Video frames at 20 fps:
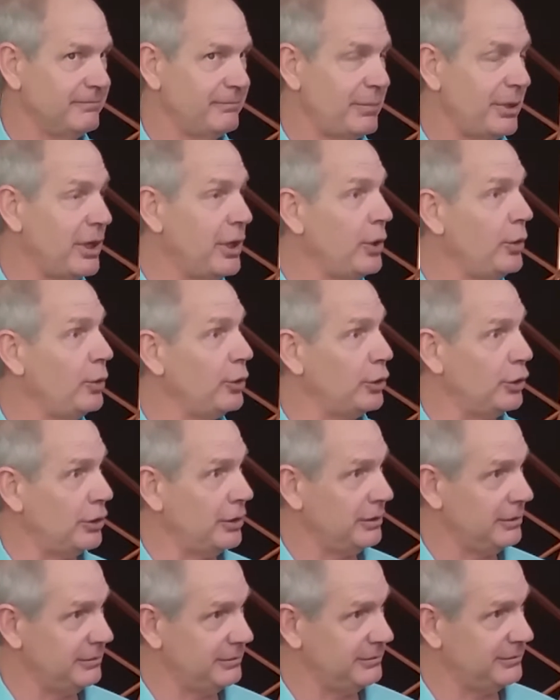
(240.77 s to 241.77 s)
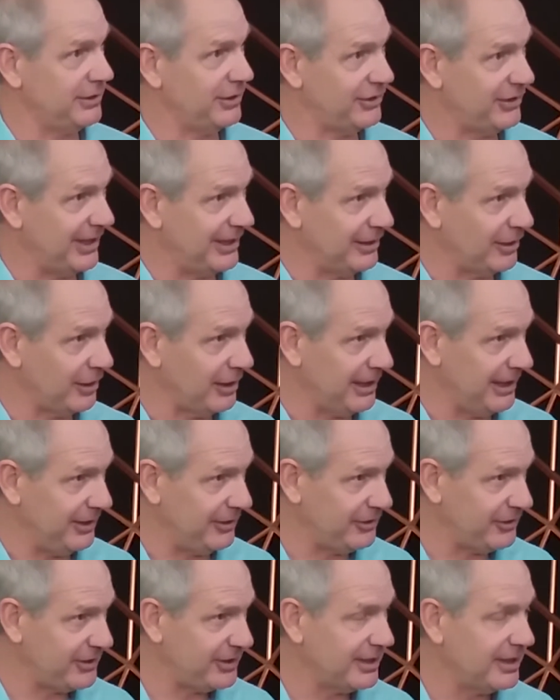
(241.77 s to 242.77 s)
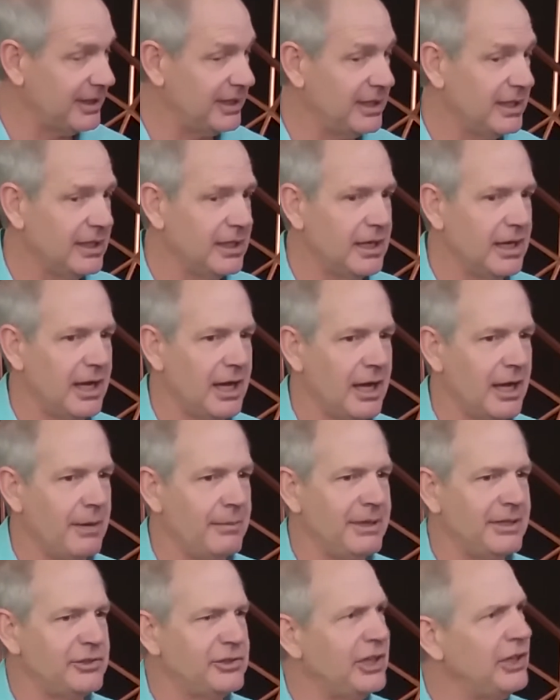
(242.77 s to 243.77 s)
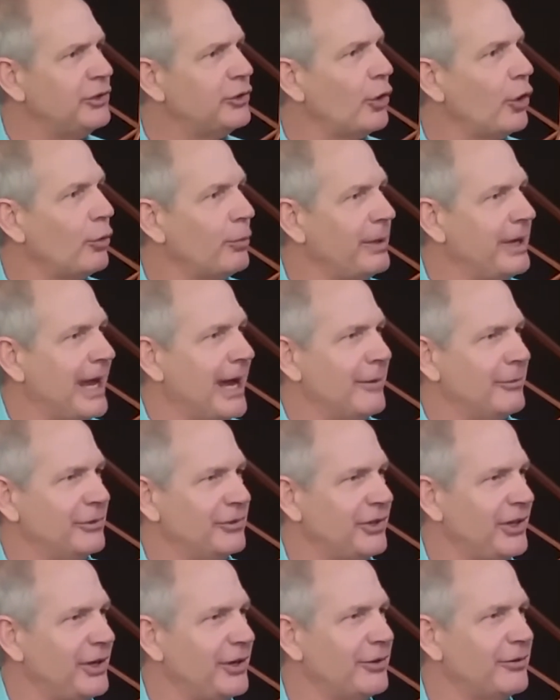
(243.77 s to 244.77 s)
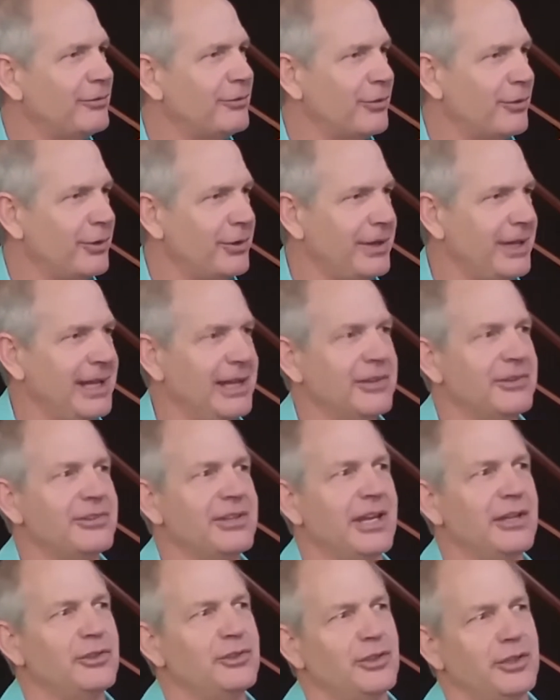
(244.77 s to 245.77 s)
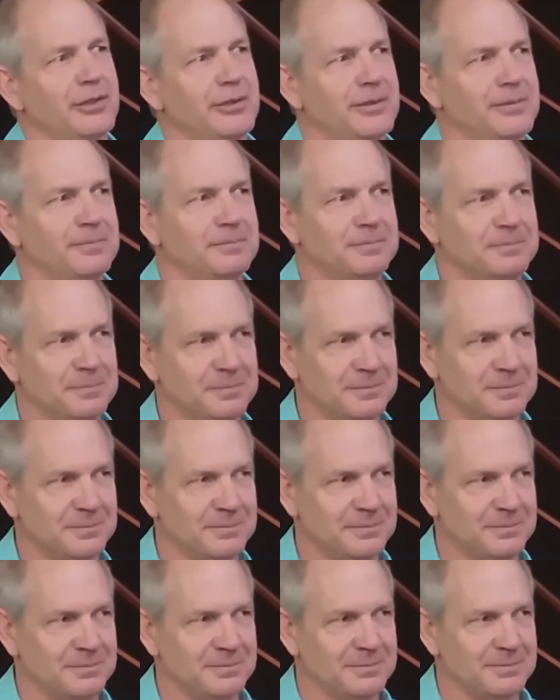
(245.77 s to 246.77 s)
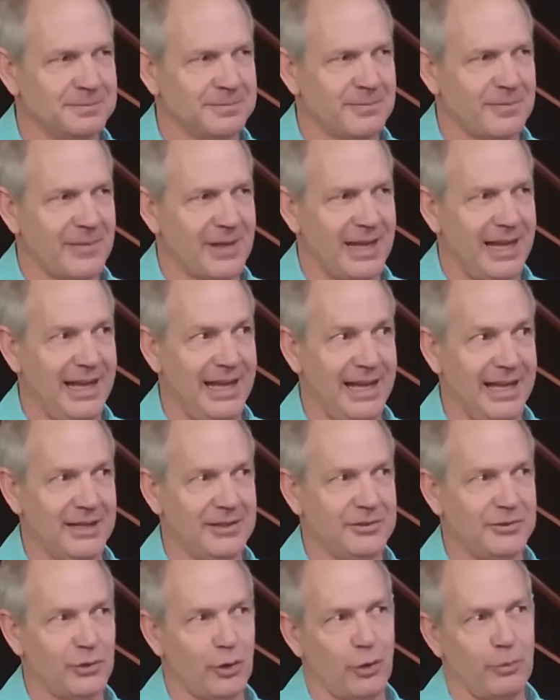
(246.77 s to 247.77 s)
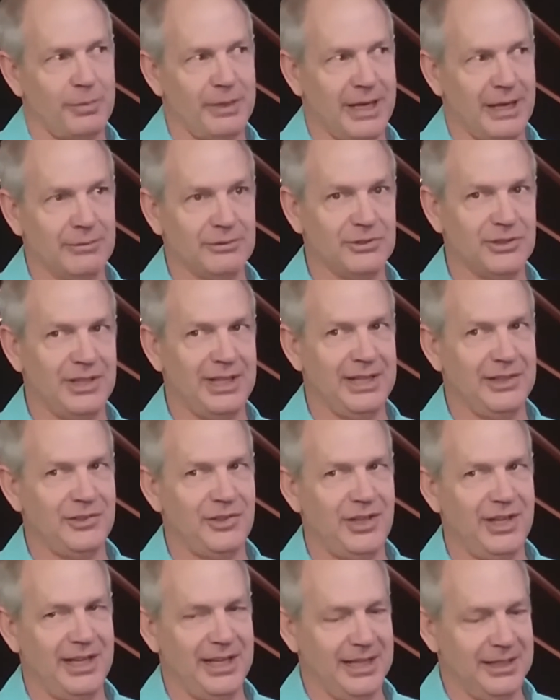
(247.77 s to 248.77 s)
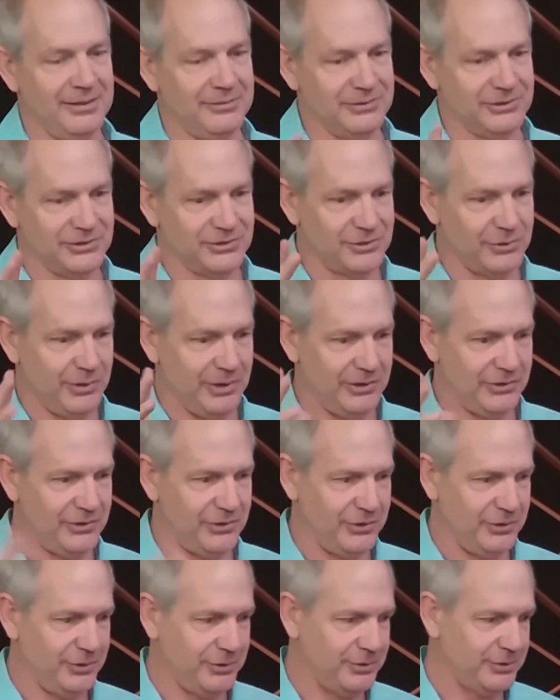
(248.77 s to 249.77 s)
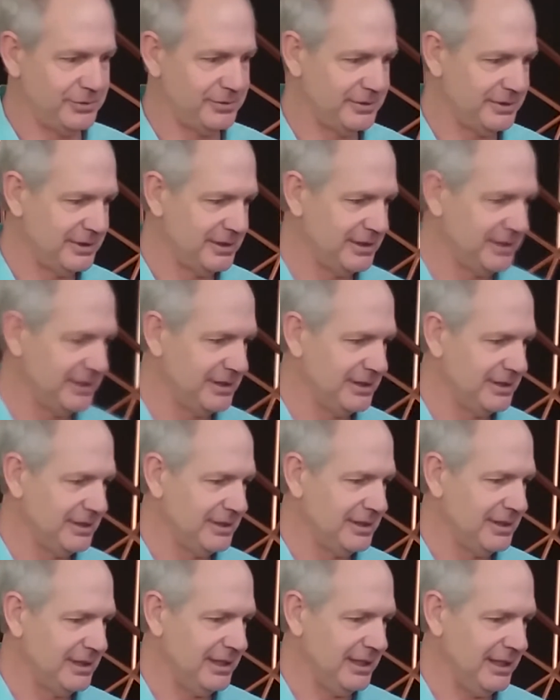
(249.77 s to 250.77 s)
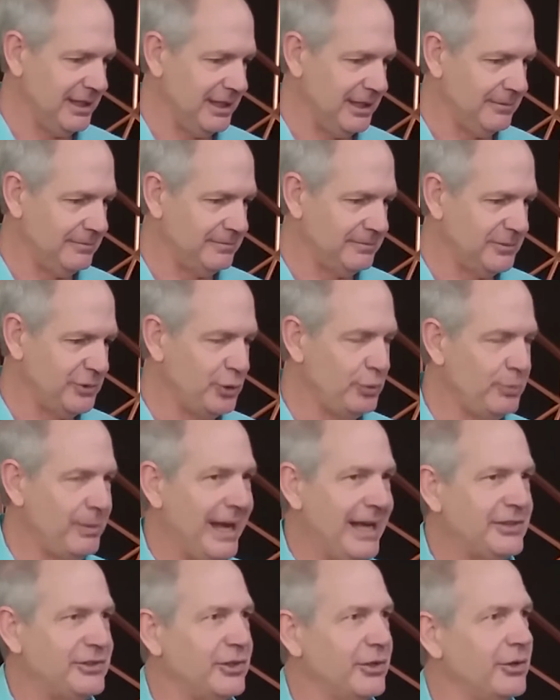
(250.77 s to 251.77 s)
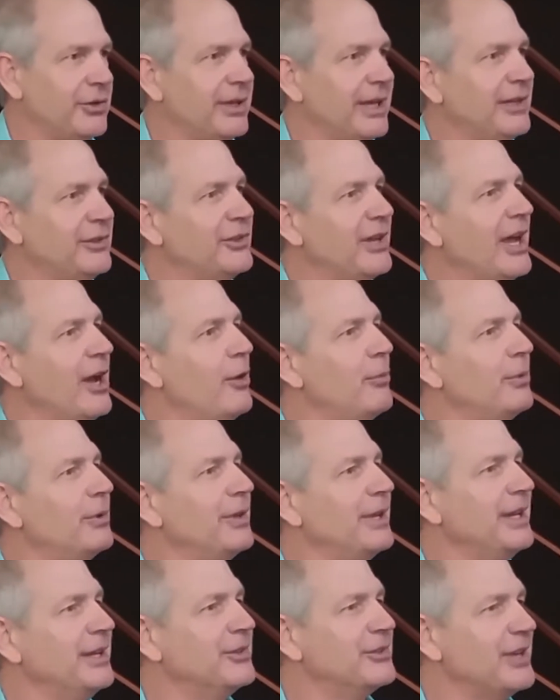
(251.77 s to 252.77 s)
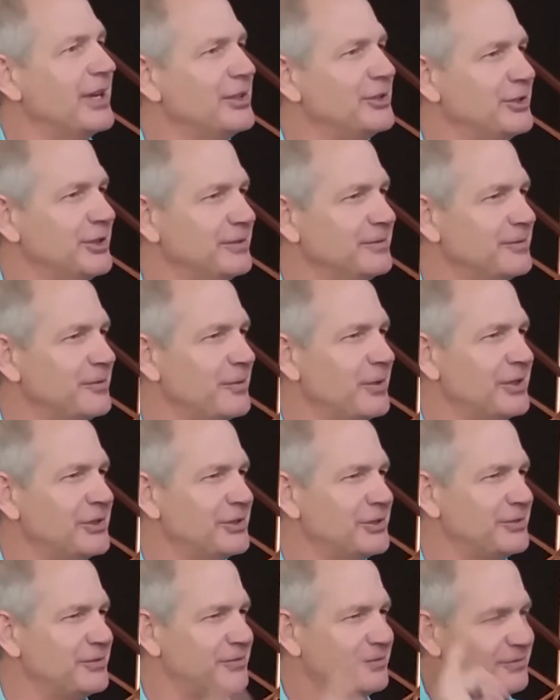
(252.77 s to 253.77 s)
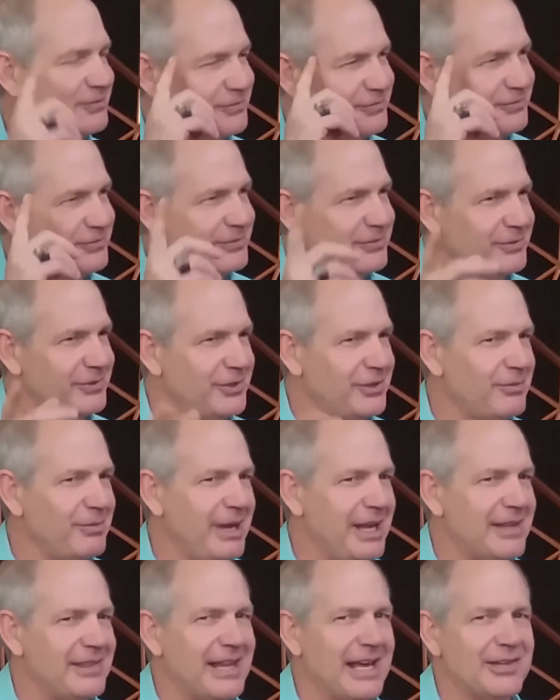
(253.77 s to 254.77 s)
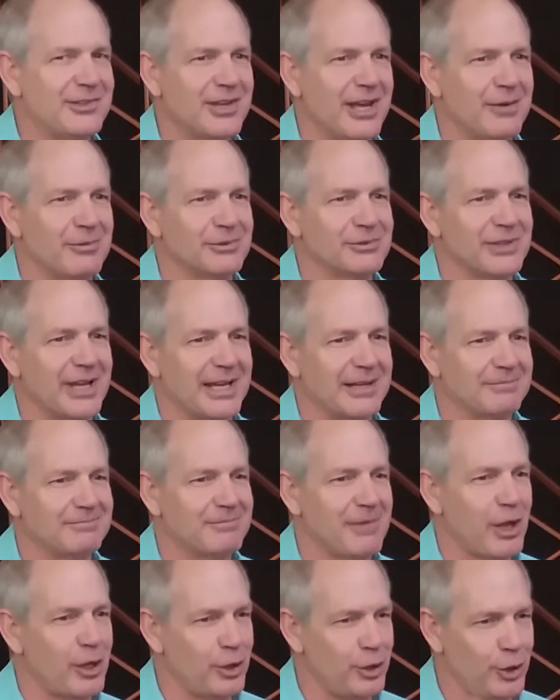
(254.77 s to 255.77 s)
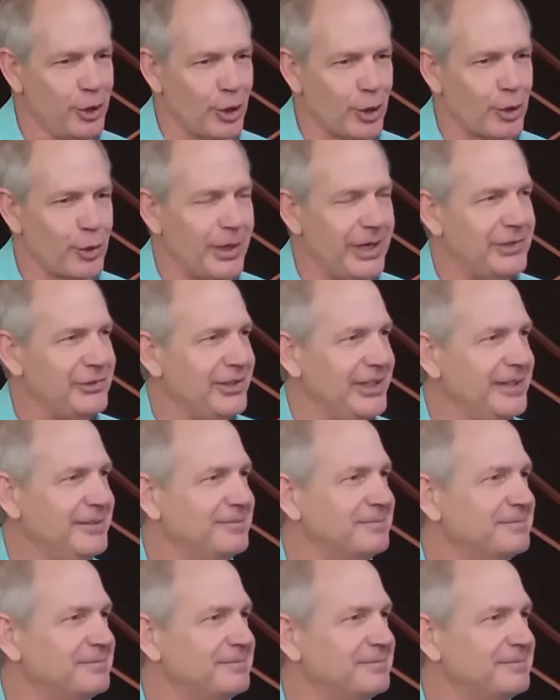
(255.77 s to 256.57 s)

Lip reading: peculiar, to say the least. And she told me I was here for the ascension, and told me I was an ET and was going to do magical things to help with the ascension, which to me at that time was like, you're crazy.